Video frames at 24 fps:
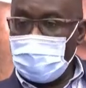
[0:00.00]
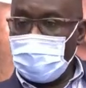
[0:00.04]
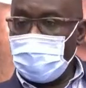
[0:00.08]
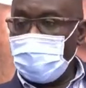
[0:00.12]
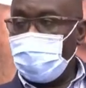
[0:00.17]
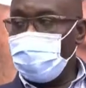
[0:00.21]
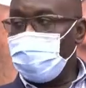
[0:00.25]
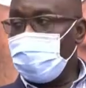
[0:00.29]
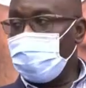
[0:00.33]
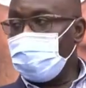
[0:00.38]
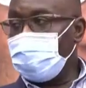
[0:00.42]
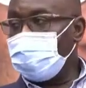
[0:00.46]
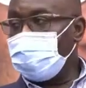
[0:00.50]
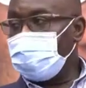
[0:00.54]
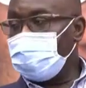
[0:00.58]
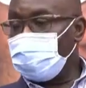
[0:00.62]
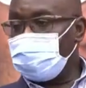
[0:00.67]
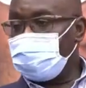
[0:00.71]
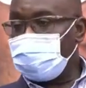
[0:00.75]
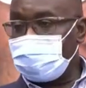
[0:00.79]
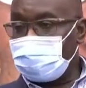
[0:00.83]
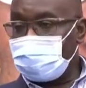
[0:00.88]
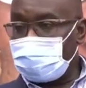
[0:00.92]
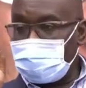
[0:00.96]
Where there's a
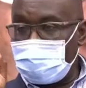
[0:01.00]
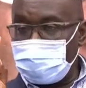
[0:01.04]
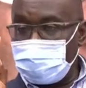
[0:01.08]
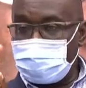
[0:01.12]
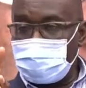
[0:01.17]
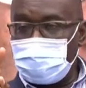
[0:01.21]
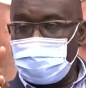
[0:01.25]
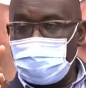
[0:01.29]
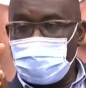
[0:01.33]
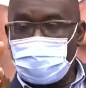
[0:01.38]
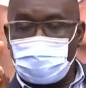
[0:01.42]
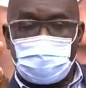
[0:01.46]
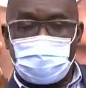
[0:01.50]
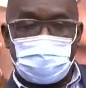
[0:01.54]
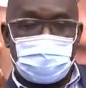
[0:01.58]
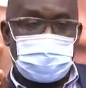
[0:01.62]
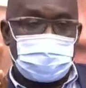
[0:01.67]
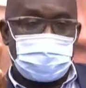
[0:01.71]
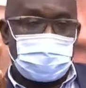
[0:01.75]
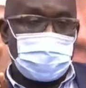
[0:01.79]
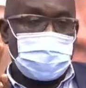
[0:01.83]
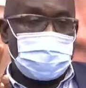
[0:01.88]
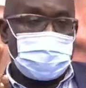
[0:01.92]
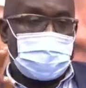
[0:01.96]
perception of
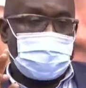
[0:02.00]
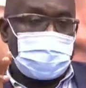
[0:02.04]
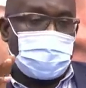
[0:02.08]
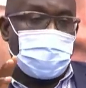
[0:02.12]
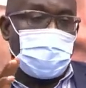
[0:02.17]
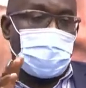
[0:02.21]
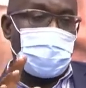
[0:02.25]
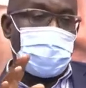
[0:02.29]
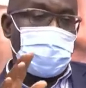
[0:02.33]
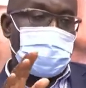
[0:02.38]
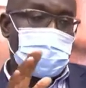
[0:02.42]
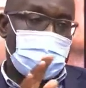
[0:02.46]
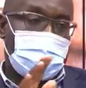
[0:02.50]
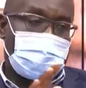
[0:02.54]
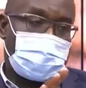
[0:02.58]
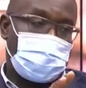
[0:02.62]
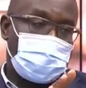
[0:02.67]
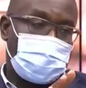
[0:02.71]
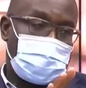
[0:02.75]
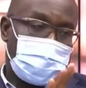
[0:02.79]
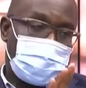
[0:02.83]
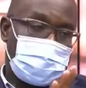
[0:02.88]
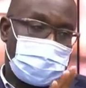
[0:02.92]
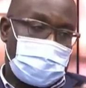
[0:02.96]
corruption does not match with
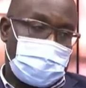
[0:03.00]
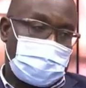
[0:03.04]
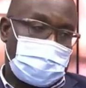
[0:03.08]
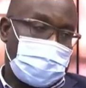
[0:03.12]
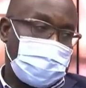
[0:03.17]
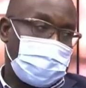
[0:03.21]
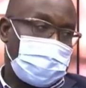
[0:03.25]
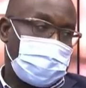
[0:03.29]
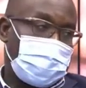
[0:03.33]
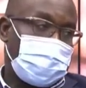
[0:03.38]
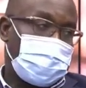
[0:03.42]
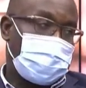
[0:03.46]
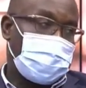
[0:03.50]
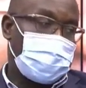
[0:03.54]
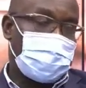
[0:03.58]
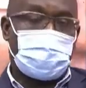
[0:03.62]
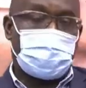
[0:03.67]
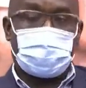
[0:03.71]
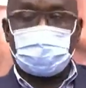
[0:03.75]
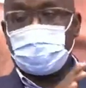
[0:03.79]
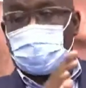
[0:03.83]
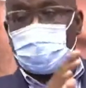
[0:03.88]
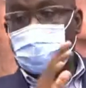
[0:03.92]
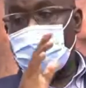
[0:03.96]
the practice of
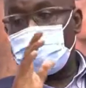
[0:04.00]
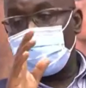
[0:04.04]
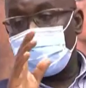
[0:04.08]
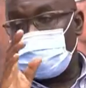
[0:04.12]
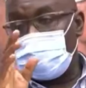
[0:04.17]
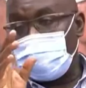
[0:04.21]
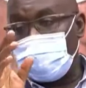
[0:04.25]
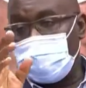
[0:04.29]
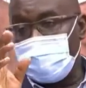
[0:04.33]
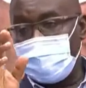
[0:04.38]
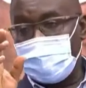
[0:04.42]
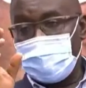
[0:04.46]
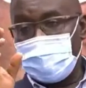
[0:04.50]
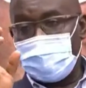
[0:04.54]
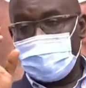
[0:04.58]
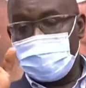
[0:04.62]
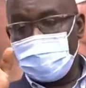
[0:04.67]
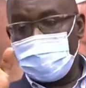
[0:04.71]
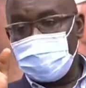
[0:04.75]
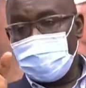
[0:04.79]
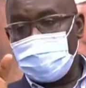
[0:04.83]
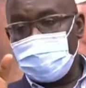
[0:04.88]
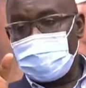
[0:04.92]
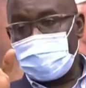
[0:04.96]
corruption, that
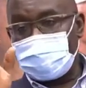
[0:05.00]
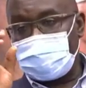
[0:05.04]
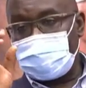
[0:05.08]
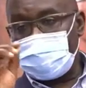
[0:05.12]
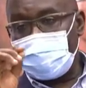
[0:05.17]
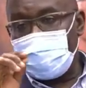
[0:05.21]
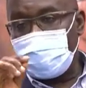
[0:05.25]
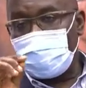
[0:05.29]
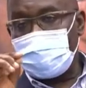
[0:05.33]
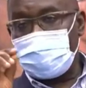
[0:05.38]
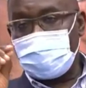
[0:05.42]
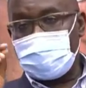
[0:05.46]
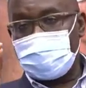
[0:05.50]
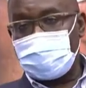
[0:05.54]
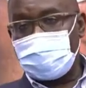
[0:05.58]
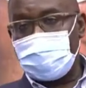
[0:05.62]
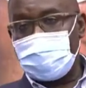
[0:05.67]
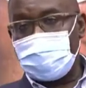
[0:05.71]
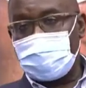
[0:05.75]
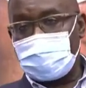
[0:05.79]
means that somebody is being